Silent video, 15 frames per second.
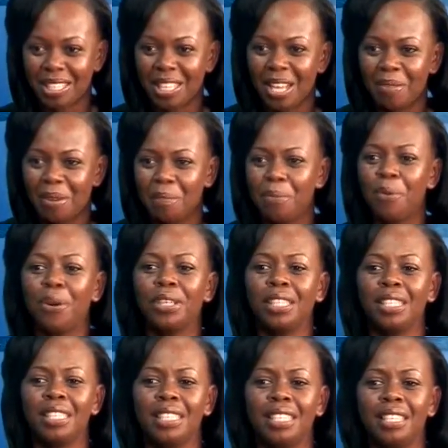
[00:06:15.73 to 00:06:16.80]
How important
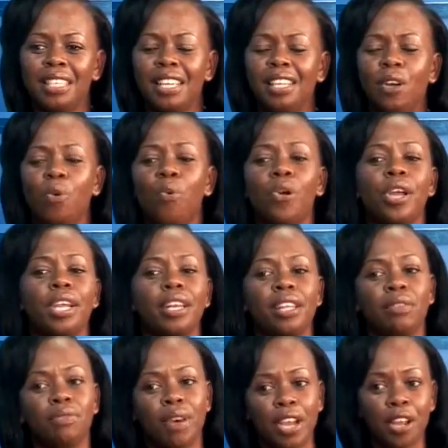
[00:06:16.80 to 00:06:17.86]
is it in a working
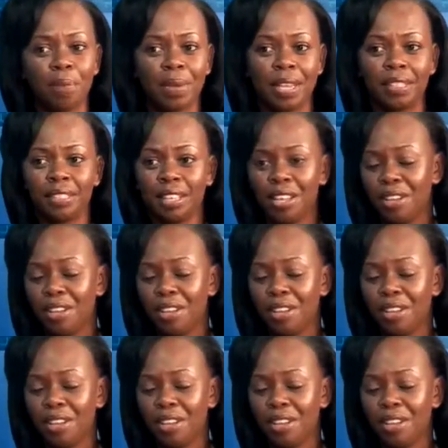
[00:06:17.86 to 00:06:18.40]
environment